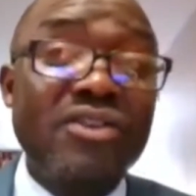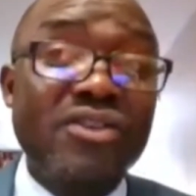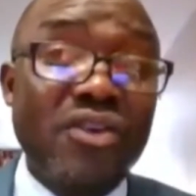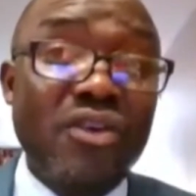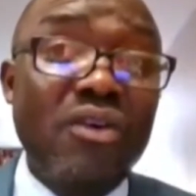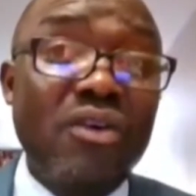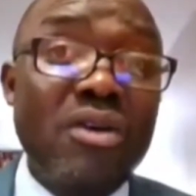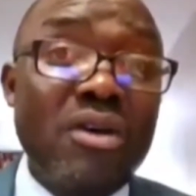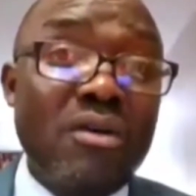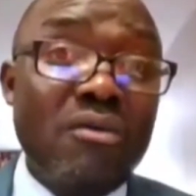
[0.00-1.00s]
So
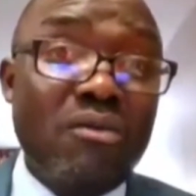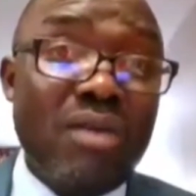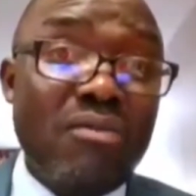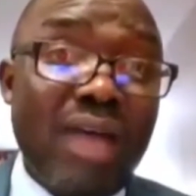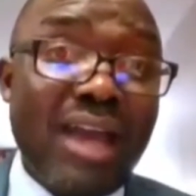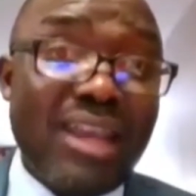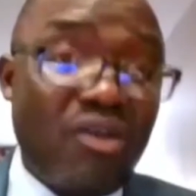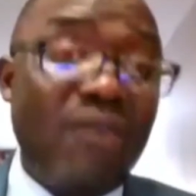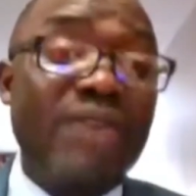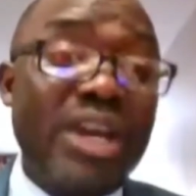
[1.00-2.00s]
when at the
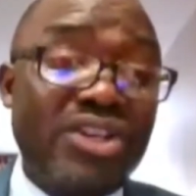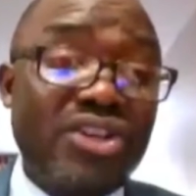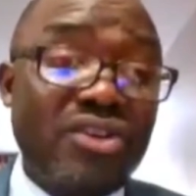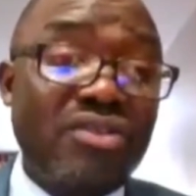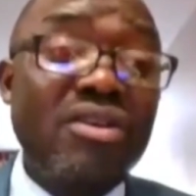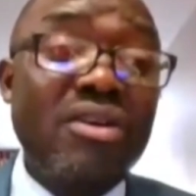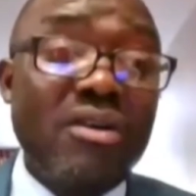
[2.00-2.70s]
convention,